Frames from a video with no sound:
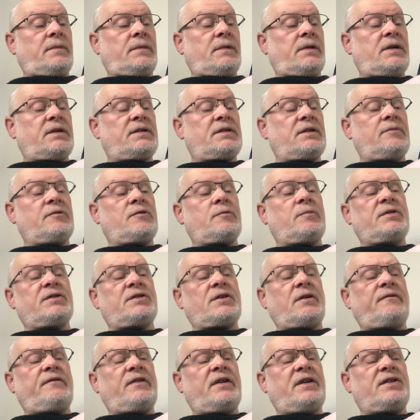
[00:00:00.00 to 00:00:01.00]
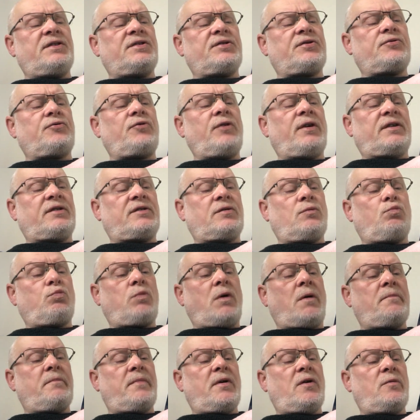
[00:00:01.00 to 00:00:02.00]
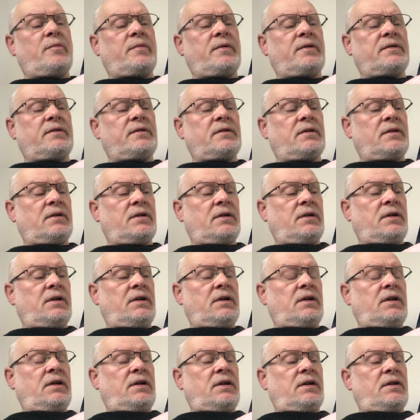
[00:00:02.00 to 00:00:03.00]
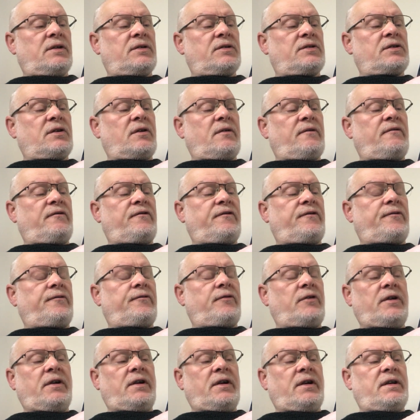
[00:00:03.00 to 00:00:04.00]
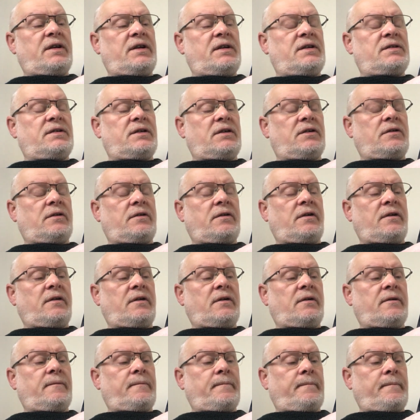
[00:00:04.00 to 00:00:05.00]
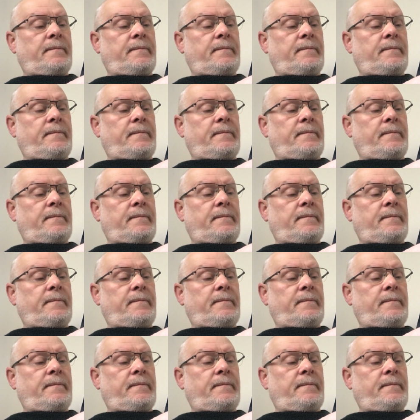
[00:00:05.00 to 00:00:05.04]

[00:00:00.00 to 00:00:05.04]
They seem to be so very strict at one moment and so free and easy at another.